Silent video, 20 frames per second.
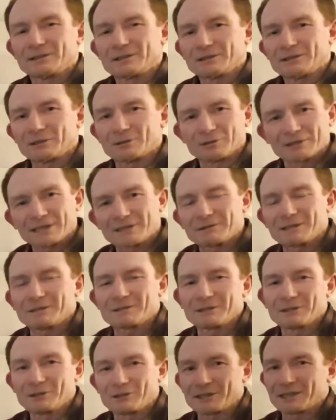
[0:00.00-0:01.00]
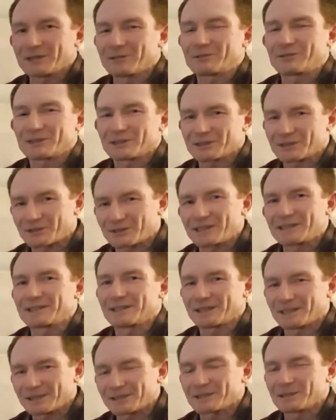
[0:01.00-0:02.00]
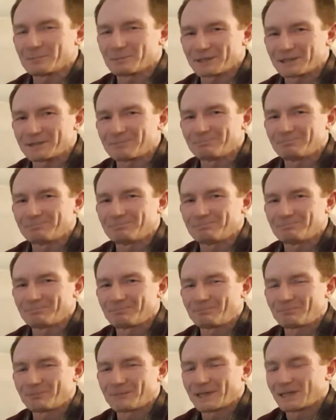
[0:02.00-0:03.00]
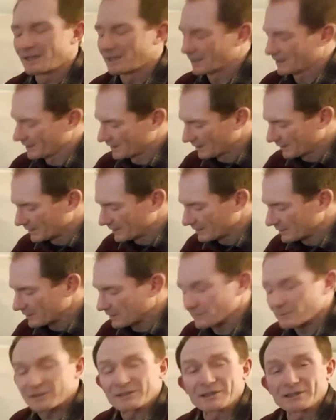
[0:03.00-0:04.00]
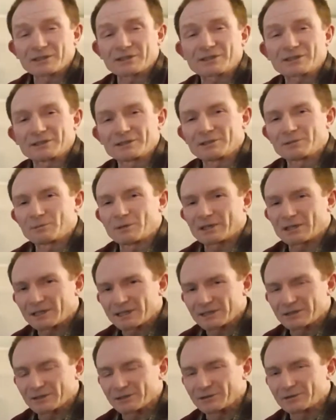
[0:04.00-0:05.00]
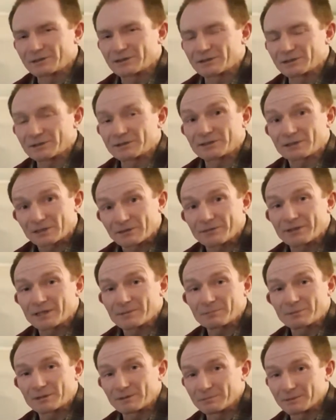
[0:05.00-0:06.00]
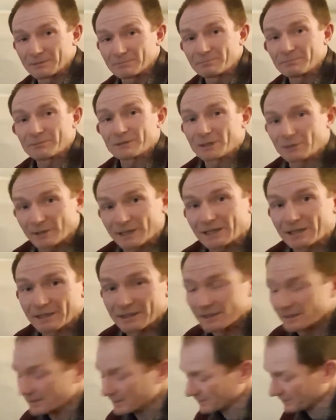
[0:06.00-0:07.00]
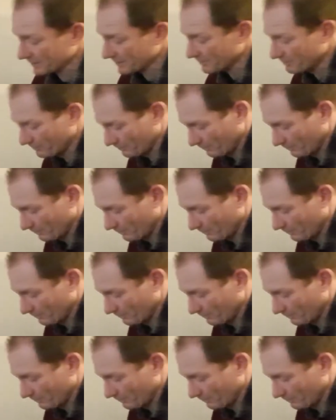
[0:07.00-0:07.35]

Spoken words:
you'll know how annoying and frustrating that can be. I'm just going to show you what I do to solve that problem quickly and easily.